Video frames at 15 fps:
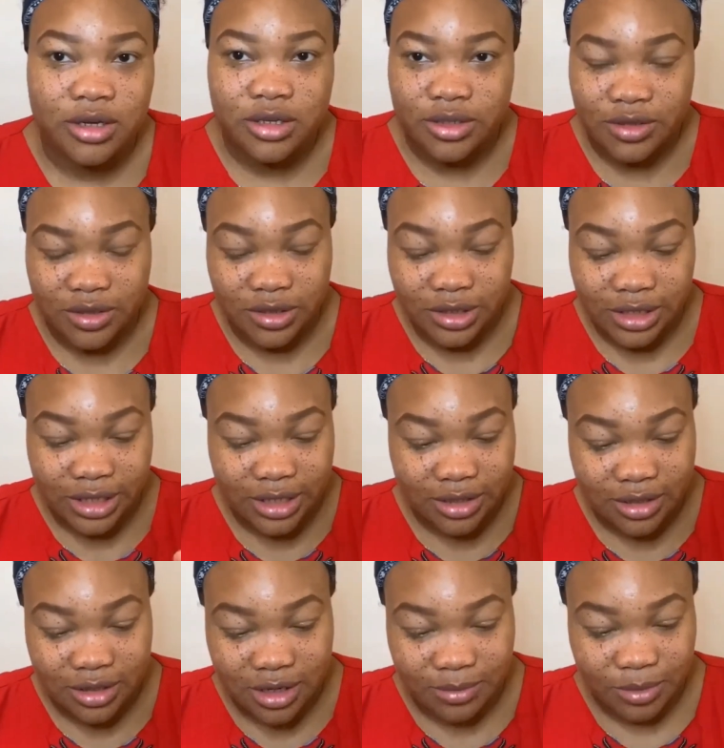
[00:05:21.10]
so
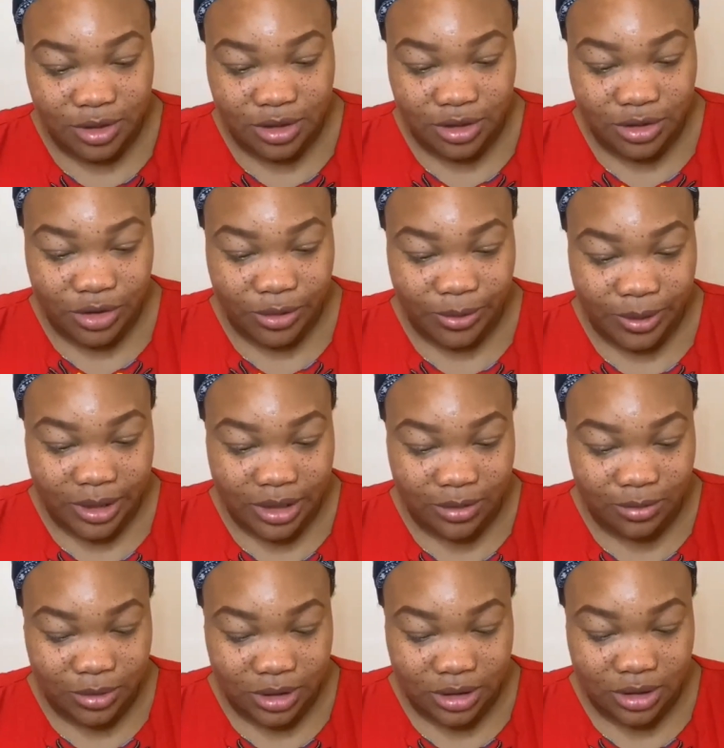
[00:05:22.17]
guys, I'm gonna go in
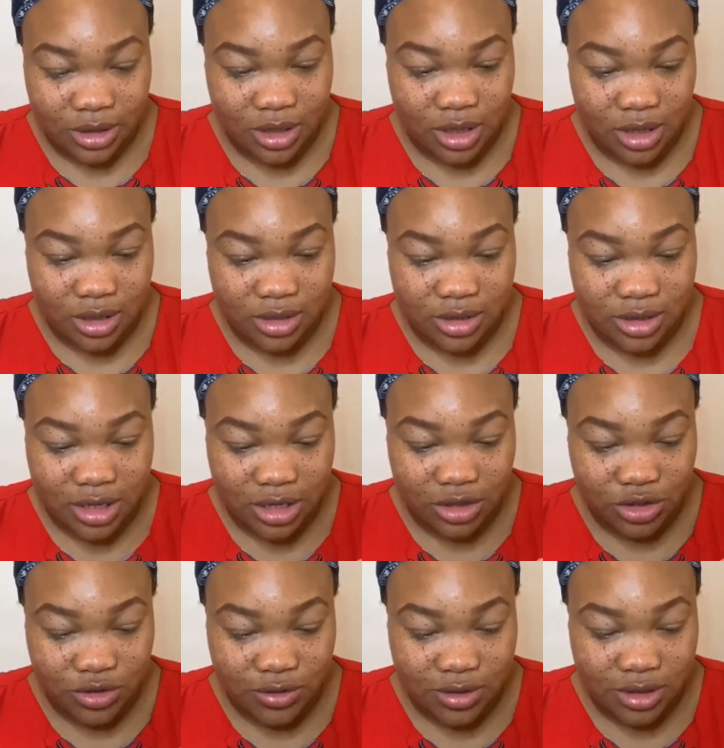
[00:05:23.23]
with this and
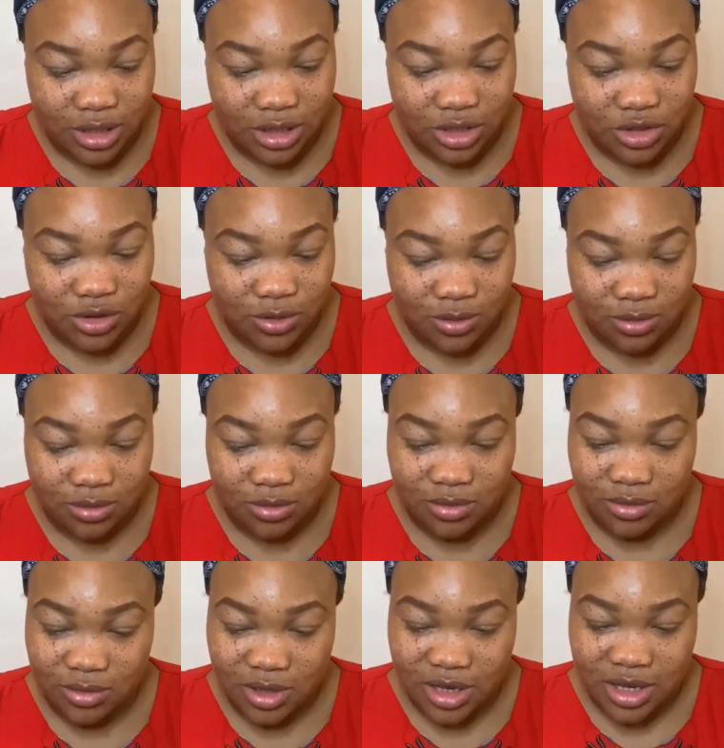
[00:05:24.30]
use this to,
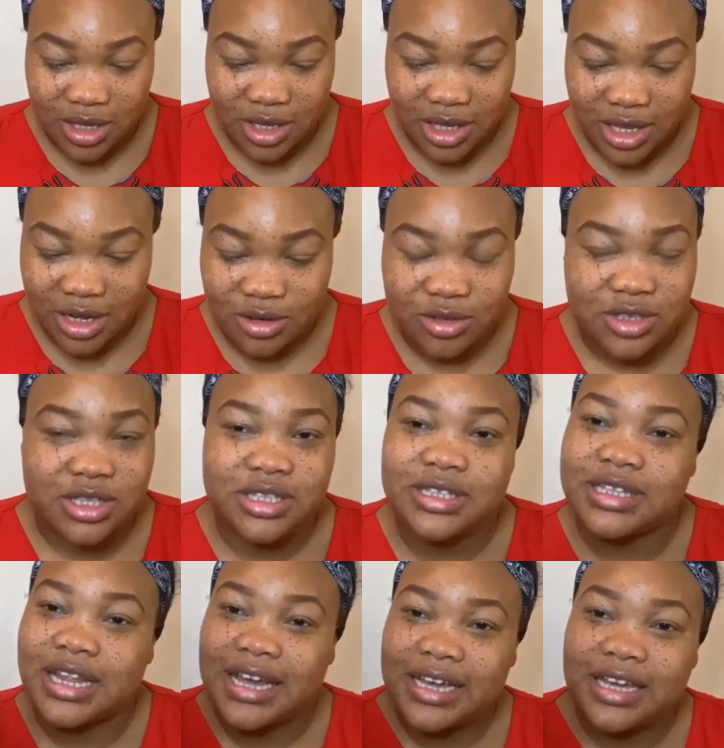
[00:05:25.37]
it looks
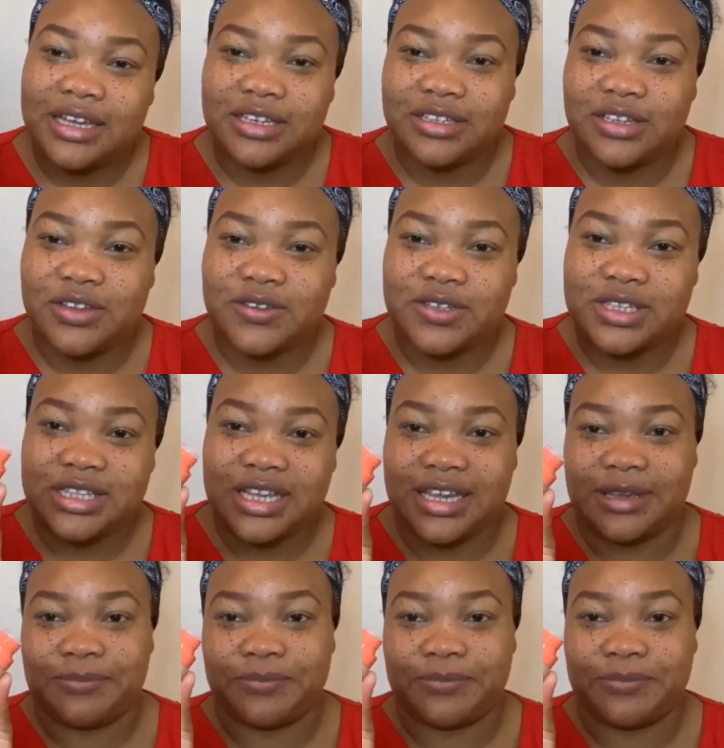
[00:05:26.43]
lighter